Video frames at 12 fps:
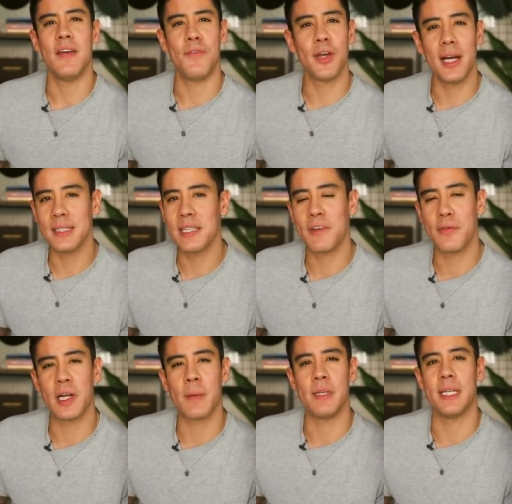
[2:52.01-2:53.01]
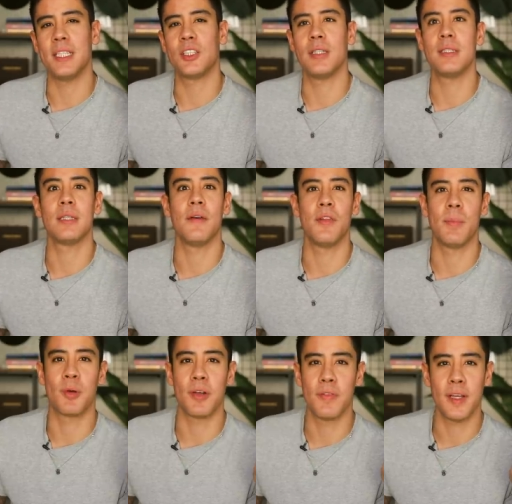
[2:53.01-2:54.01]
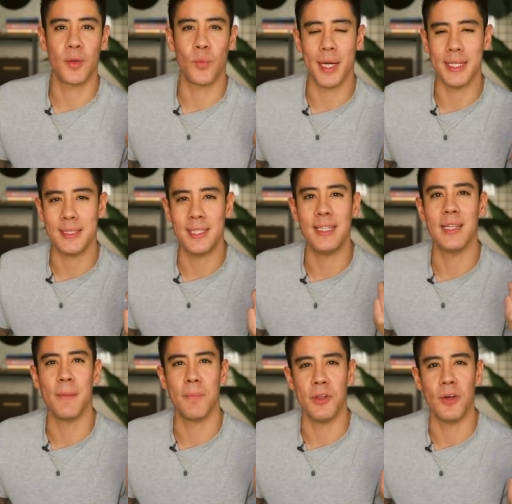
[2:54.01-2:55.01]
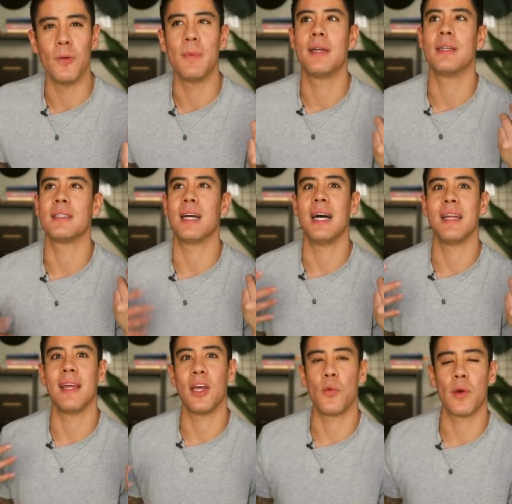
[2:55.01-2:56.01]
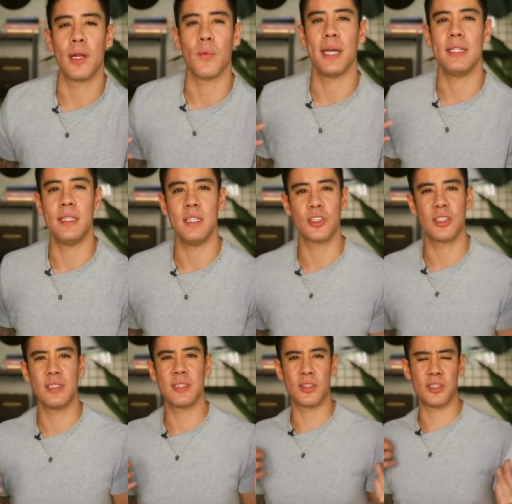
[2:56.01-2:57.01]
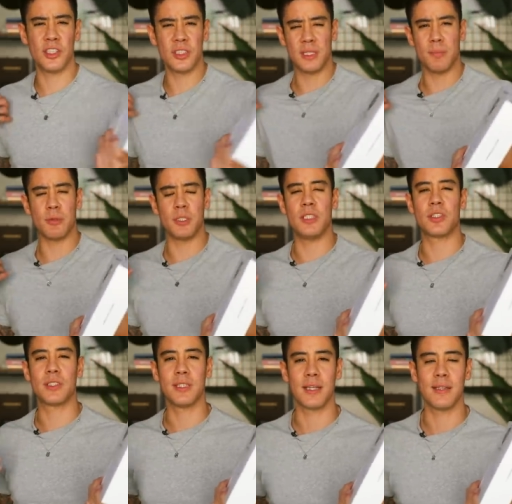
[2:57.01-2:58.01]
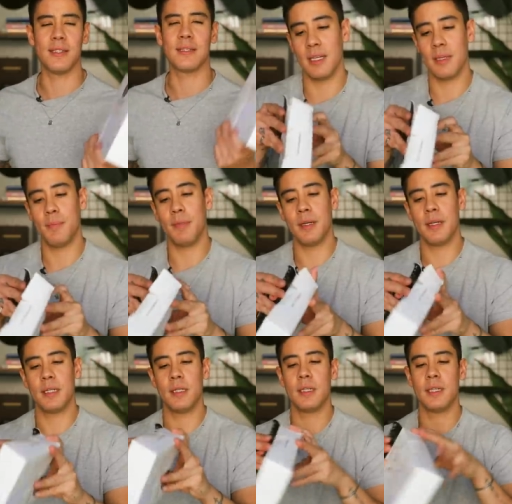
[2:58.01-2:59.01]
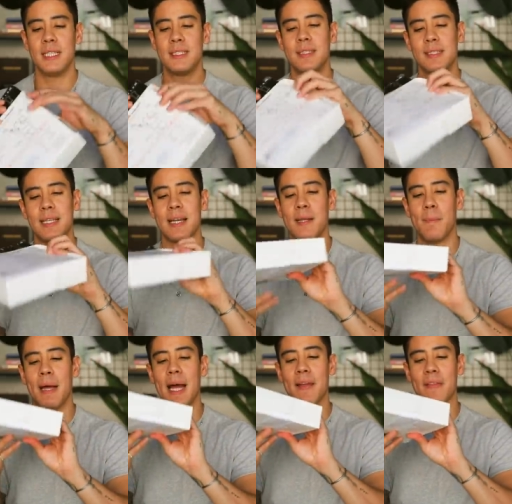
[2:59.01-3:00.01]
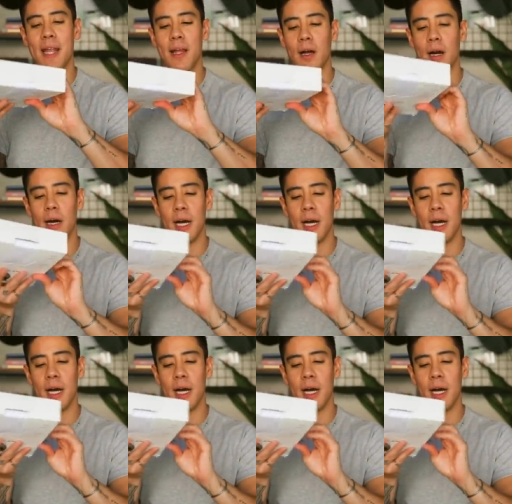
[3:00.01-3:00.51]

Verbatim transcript: If you guys have any recommendations of the perfect white tee, let me know, because I like wearing white t-shirts or just simple t-shirts like this. This is the second pack that I got.